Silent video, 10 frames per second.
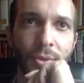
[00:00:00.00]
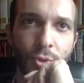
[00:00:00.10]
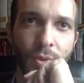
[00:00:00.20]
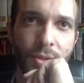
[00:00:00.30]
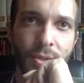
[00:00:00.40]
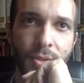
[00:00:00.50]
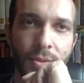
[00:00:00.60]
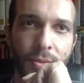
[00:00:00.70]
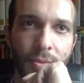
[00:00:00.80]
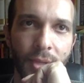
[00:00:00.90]
which
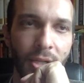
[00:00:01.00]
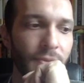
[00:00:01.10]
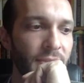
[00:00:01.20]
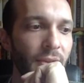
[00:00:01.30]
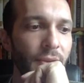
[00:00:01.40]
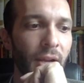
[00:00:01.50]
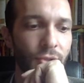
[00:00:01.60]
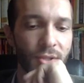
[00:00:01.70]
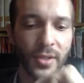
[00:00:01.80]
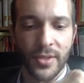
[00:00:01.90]
was kind of
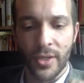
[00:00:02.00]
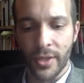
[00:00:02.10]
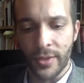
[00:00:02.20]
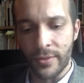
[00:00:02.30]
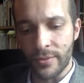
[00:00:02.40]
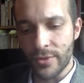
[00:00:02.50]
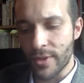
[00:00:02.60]
self-consciously tongue in